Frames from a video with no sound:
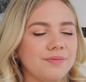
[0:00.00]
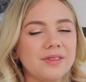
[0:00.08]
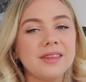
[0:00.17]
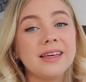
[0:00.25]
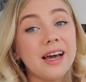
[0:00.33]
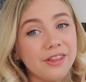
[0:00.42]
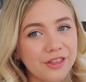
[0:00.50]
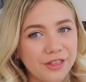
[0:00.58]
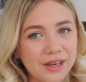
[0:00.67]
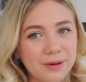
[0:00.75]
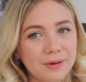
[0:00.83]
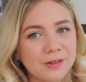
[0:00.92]
the other
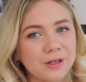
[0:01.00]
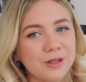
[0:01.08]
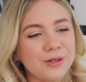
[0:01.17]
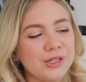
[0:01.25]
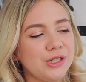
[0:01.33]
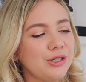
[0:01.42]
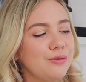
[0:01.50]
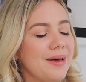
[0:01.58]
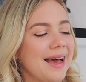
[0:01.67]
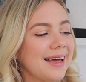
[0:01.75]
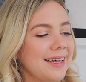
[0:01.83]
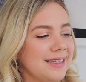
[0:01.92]
thing about the Chloe Drew
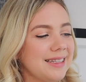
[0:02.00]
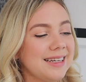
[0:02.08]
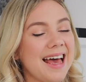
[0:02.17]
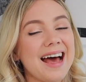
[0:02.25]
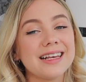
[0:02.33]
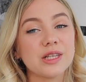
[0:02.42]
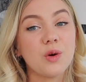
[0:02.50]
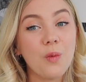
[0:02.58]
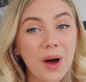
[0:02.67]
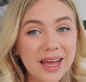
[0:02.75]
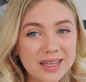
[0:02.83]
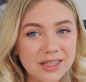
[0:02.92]
bag, is it has
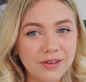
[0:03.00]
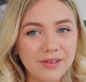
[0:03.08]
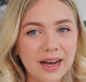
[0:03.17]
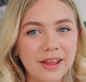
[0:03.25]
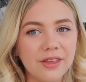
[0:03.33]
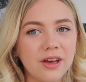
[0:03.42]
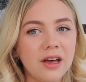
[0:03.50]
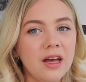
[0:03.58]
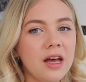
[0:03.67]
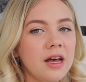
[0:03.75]
quite a soft leather.